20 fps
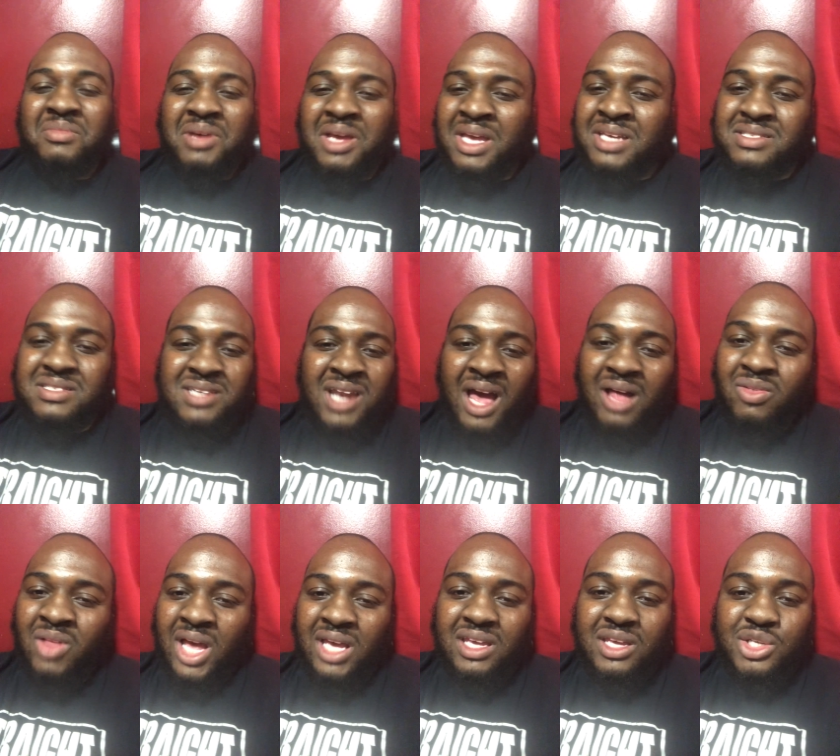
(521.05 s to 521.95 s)
it's not
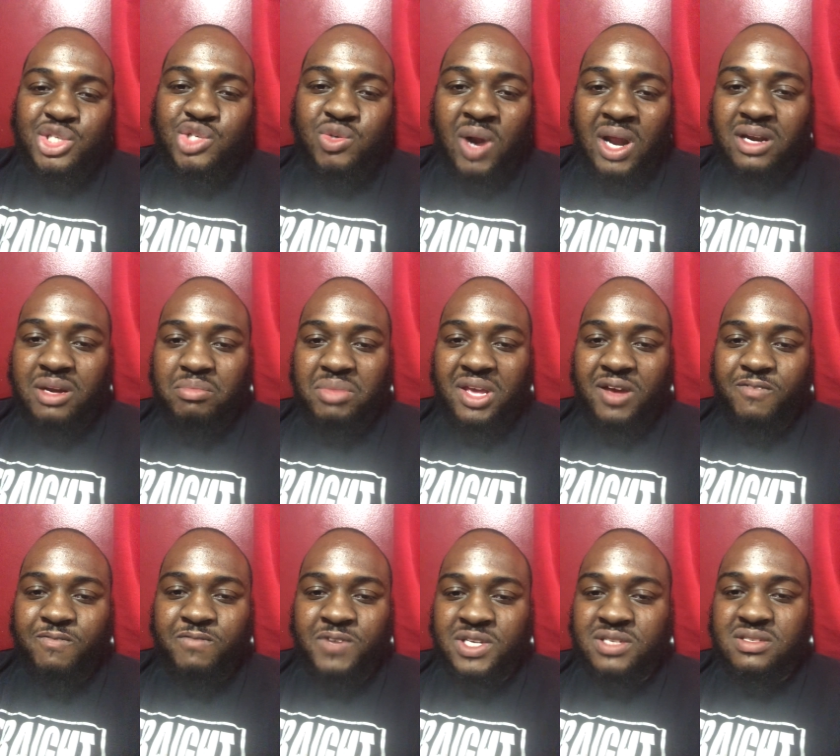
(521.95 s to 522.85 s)
like he's trying to be
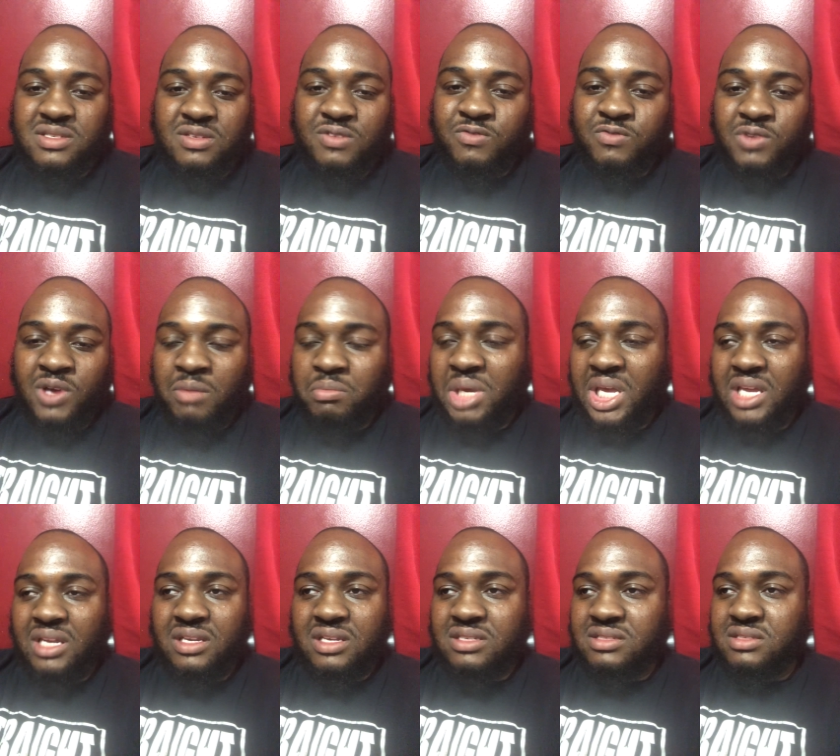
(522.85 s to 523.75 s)
offensive. I
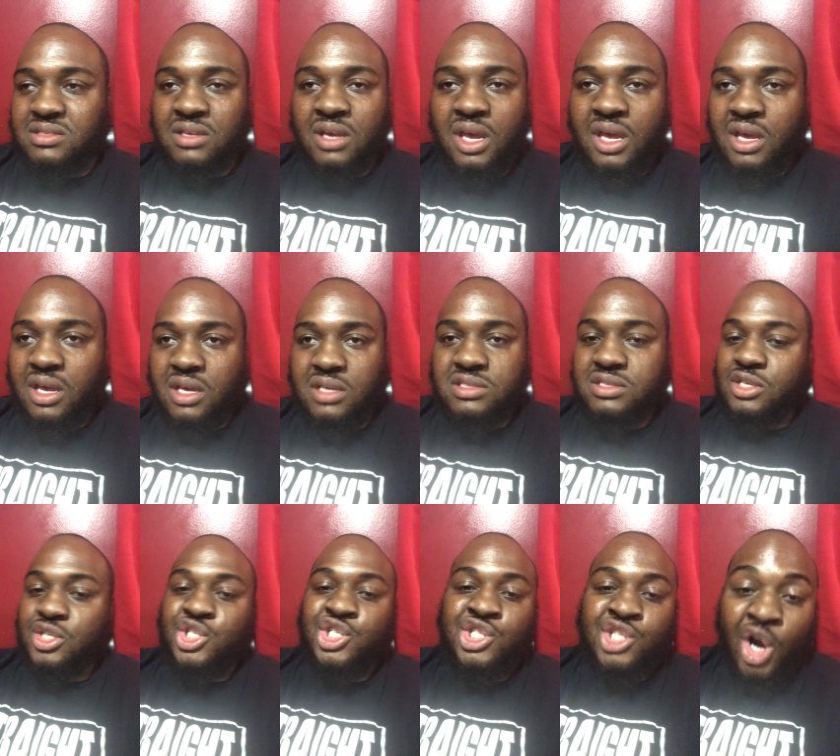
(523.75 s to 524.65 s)
mean, it's it's
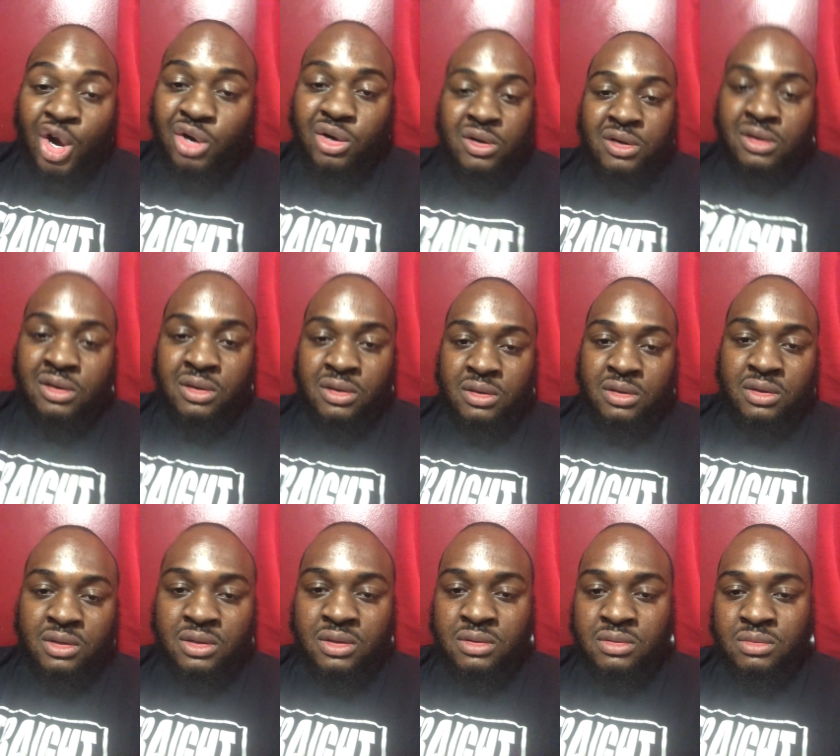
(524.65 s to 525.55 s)
a shirt.
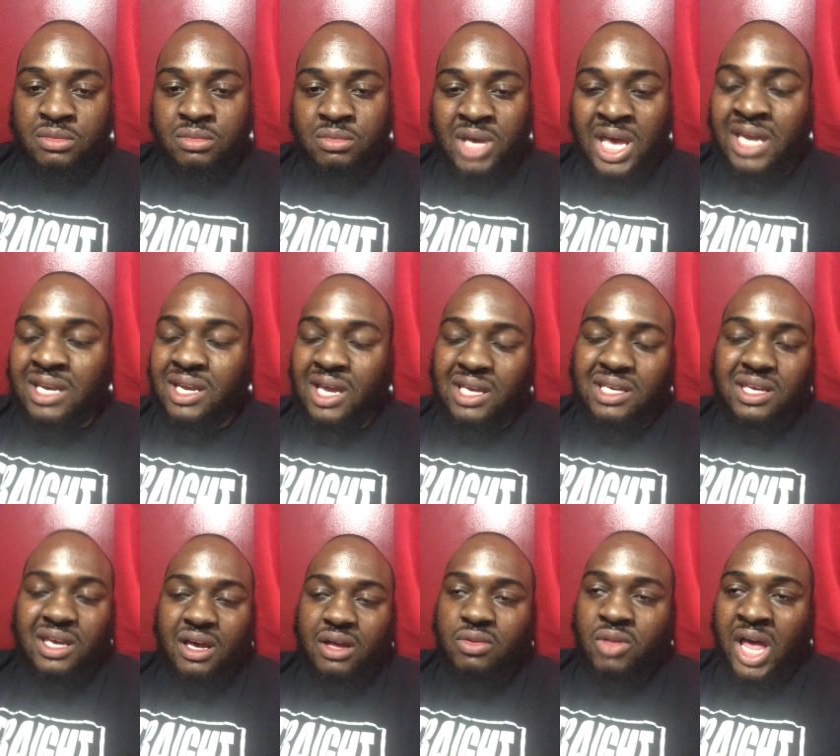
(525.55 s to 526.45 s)
And and
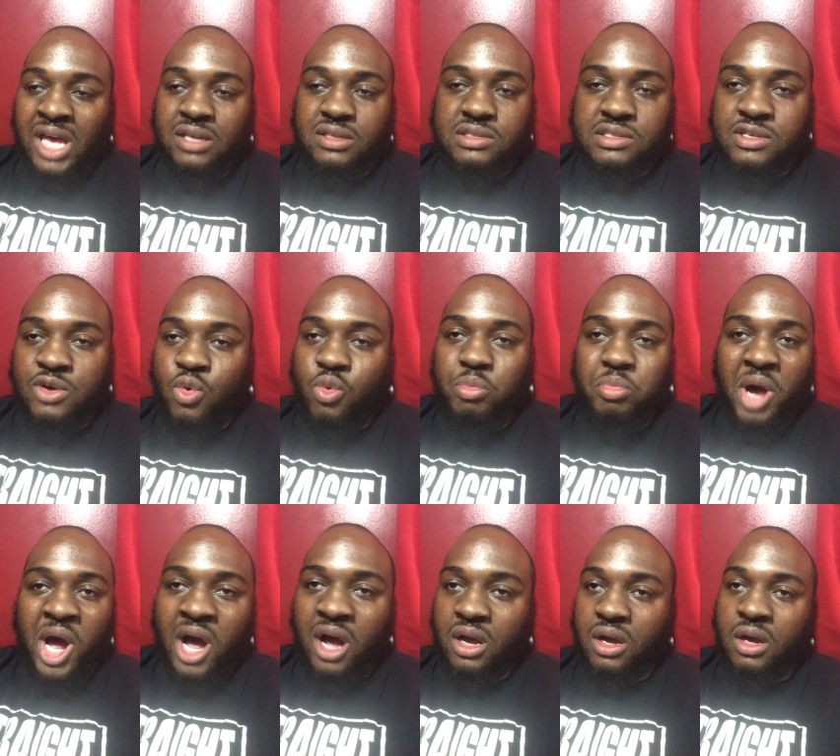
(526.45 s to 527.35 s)
yeah, like
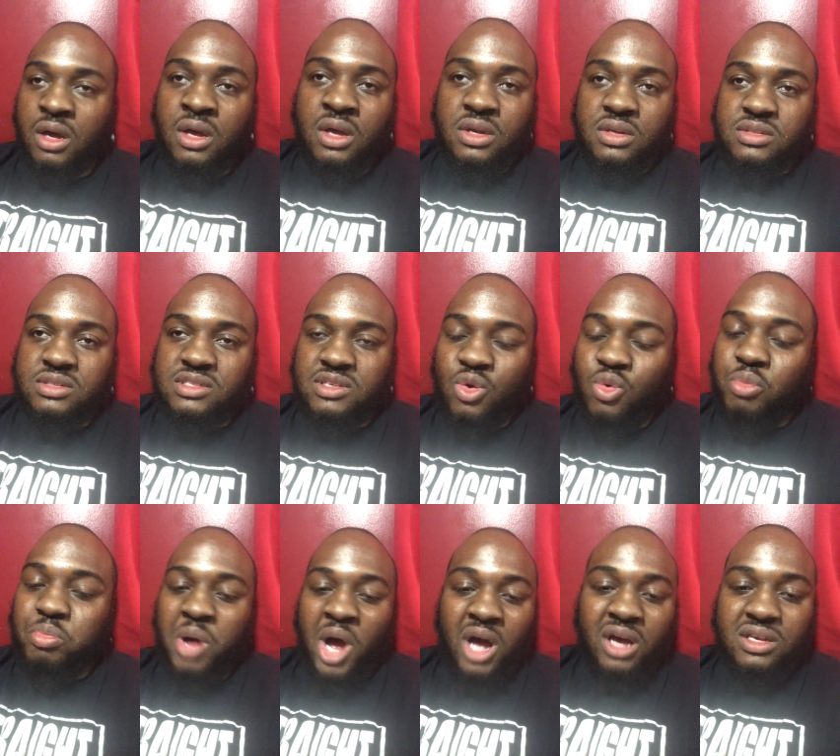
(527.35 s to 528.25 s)
Tupac,
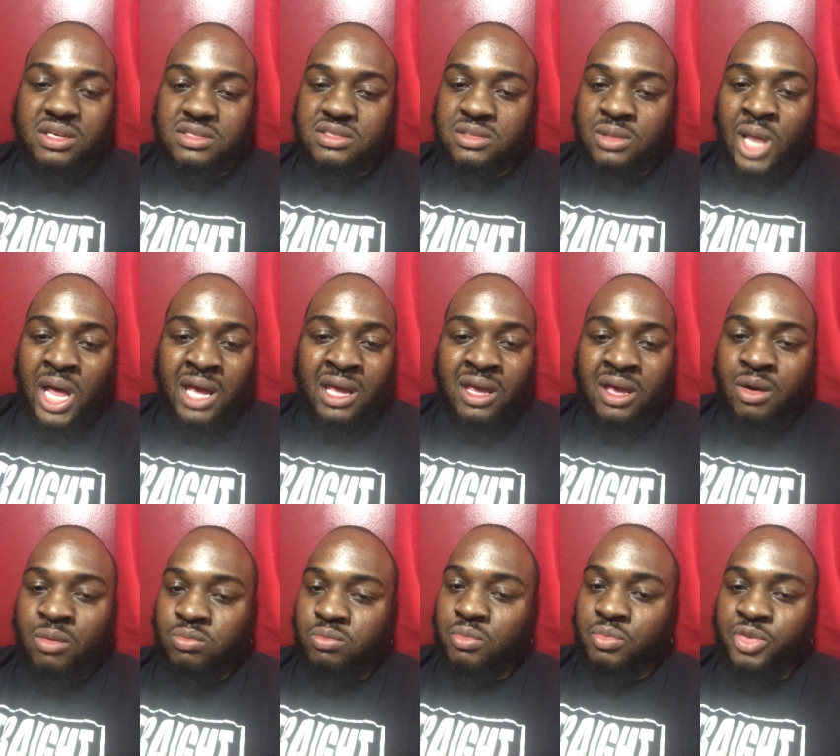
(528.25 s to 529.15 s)
Tupac is like
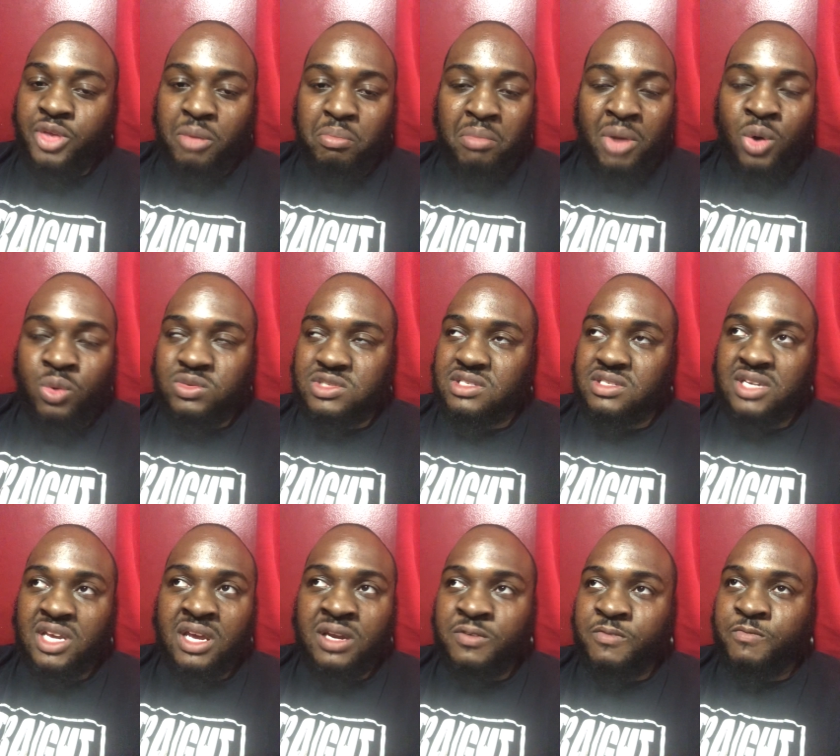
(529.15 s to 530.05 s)
the most
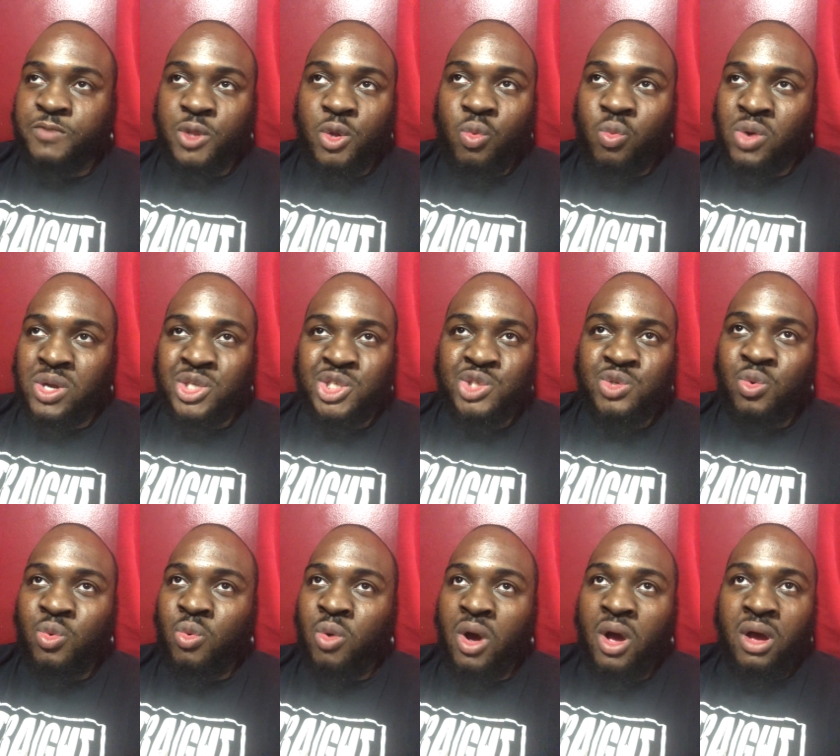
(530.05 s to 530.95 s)

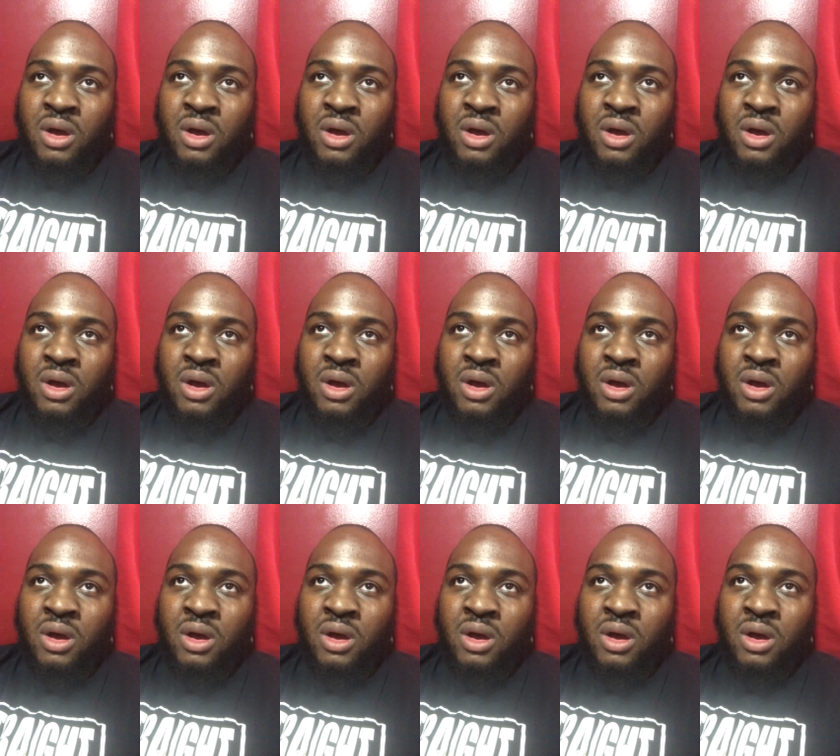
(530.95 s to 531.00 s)
influential.